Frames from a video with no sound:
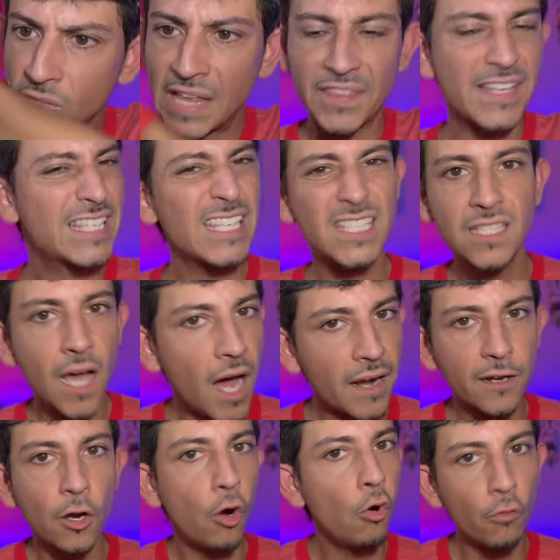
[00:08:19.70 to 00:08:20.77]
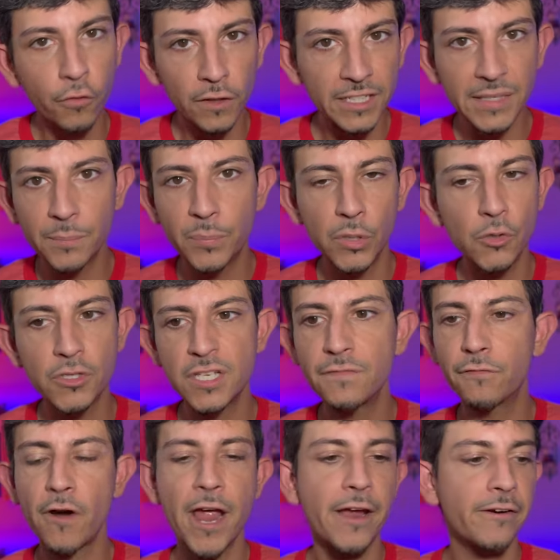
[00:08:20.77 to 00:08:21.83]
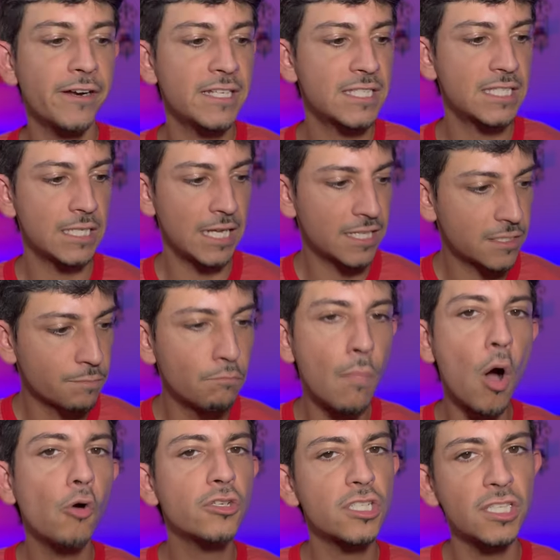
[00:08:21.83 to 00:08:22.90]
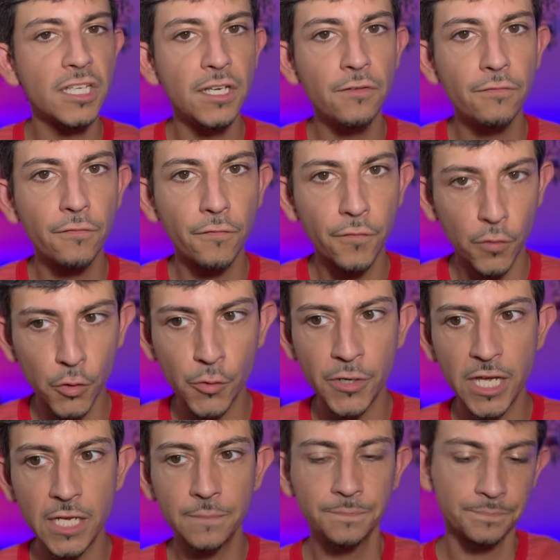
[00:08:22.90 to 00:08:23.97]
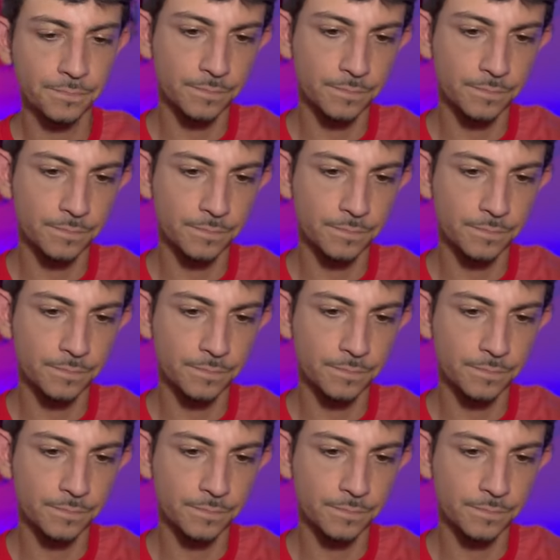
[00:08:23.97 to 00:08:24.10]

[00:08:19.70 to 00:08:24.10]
This is not an overly boozy fragrance. It's mostly fruity. I'm